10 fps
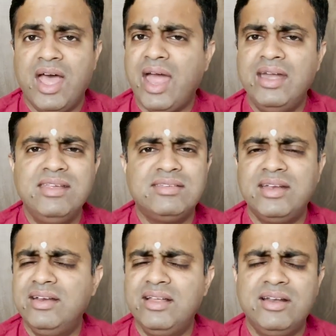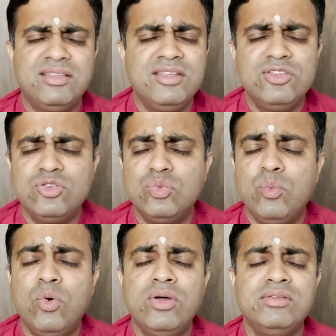And he said that this
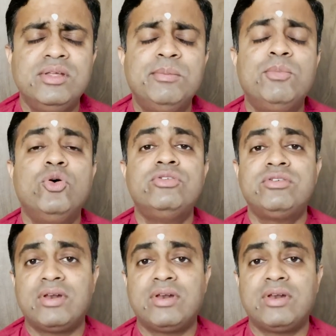was the most